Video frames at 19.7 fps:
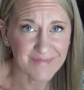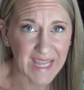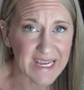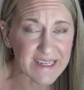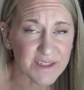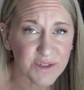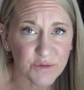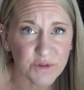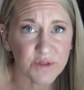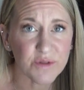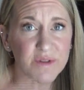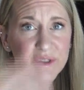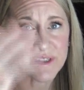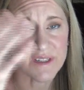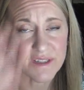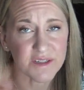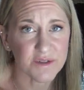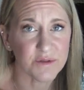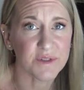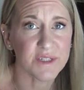as you do
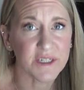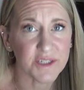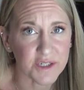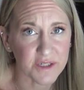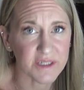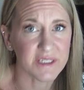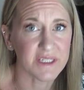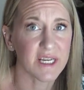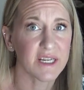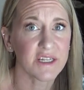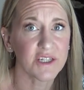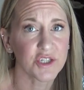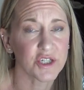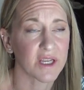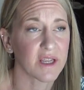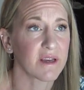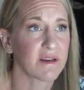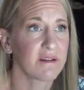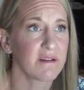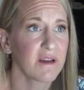this, as you set your
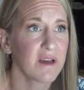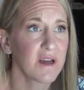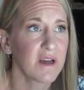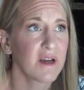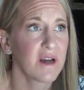intention